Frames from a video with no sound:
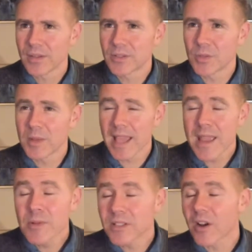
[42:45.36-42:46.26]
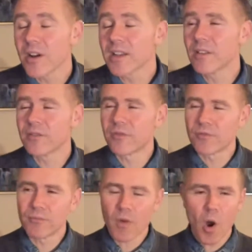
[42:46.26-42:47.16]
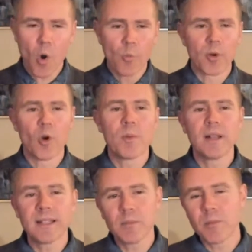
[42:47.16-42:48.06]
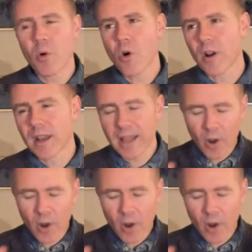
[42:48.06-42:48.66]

to be able to kind of open up a little bit more and,